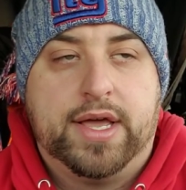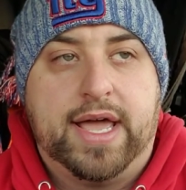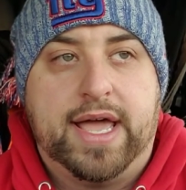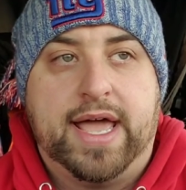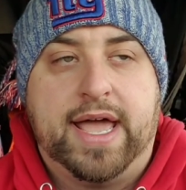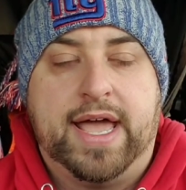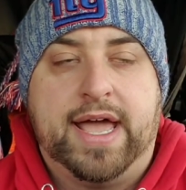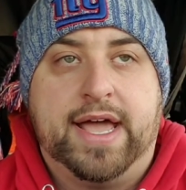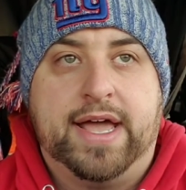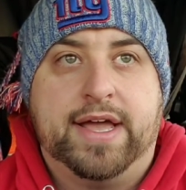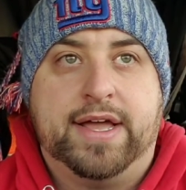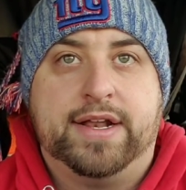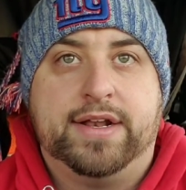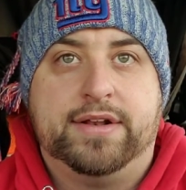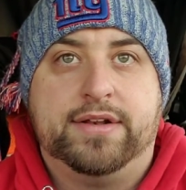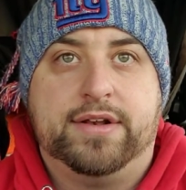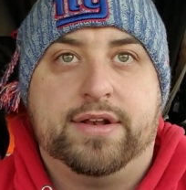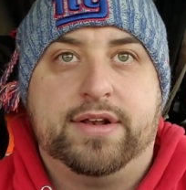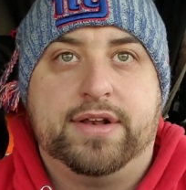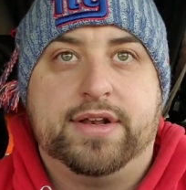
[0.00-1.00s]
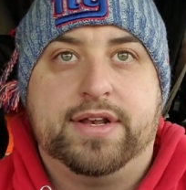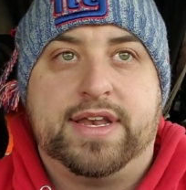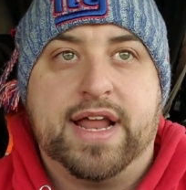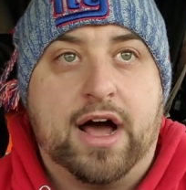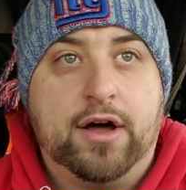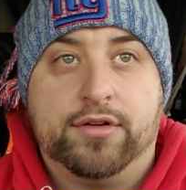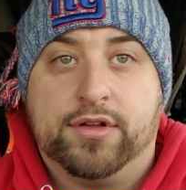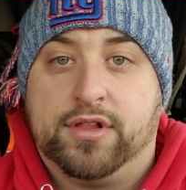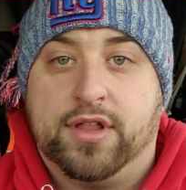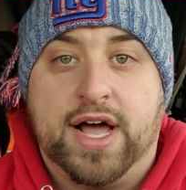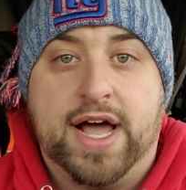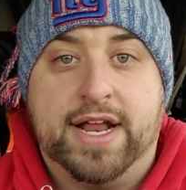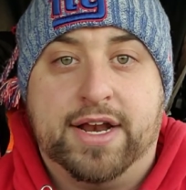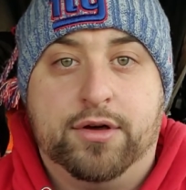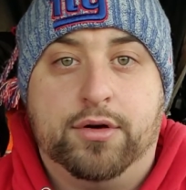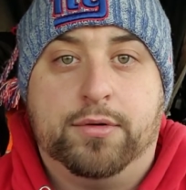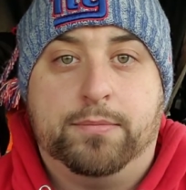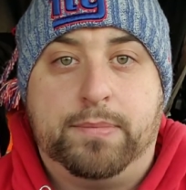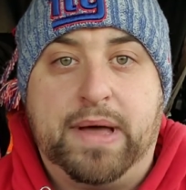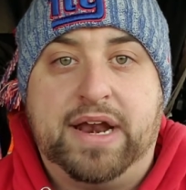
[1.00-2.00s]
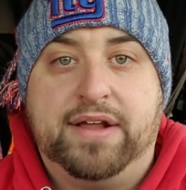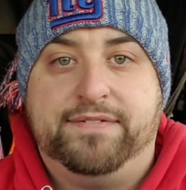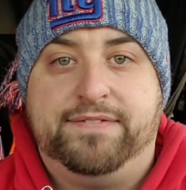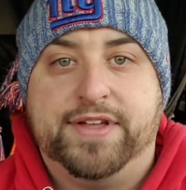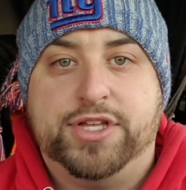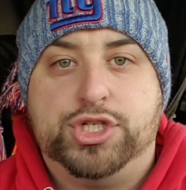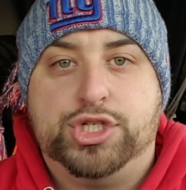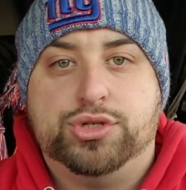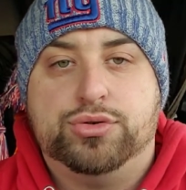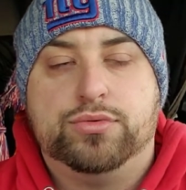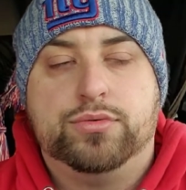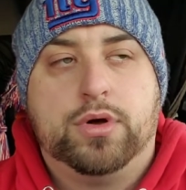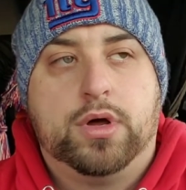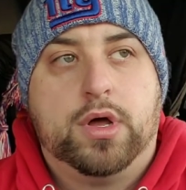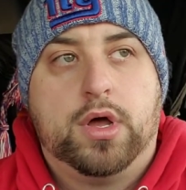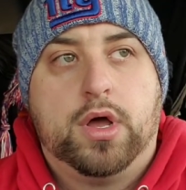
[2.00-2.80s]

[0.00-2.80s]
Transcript: and down the line, it'll benefit you.